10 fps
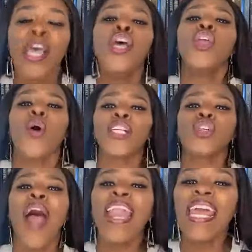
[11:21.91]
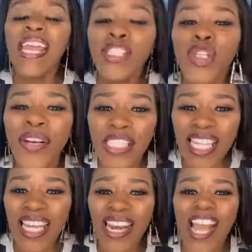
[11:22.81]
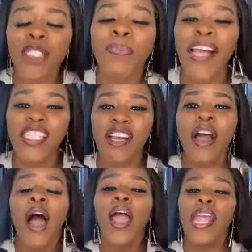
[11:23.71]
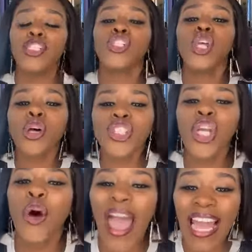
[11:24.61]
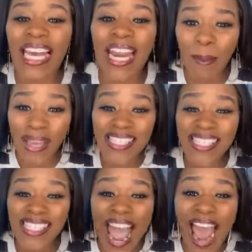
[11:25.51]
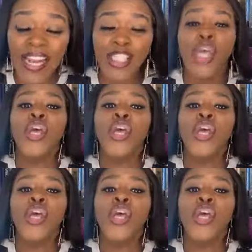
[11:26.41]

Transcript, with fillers: You are trying to enter into the next place of, in socioeconomic status.